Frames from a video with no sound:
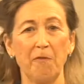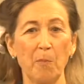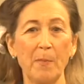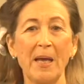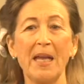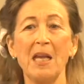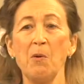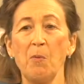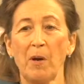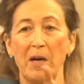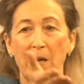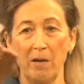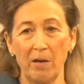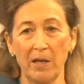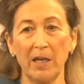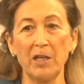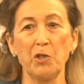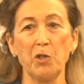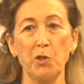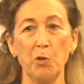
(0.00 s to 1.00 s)
from
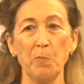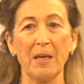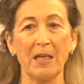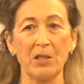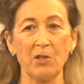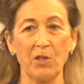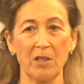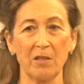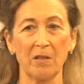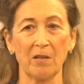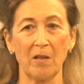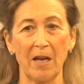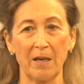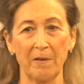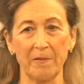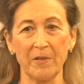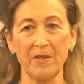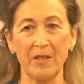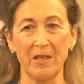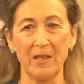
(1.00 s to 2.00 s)
anywhere, because you mentioned a lot
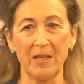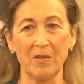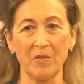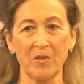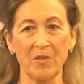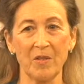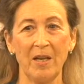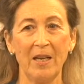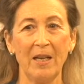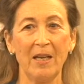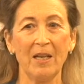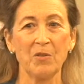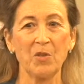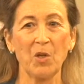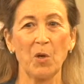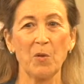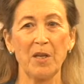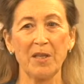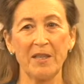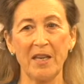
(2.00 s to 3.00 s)
of cities.
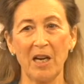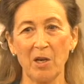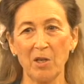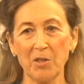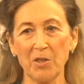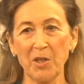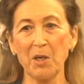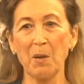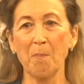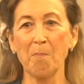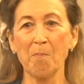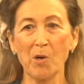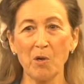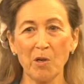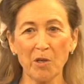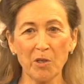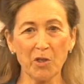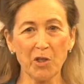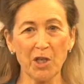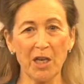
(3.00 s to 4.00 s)
So that there is an
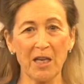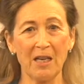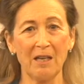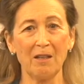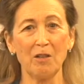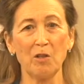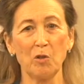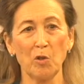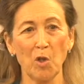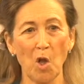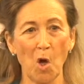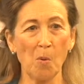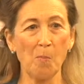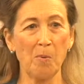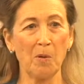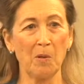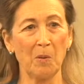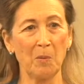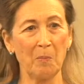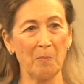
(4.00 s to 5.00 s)
emerging
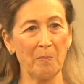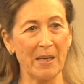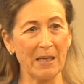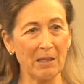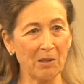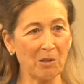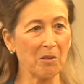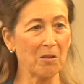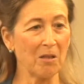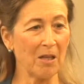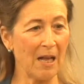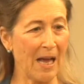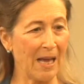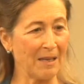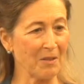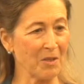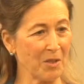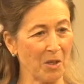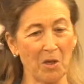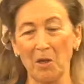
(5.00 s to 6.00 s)
global
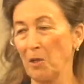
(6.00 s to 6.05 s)
middle-class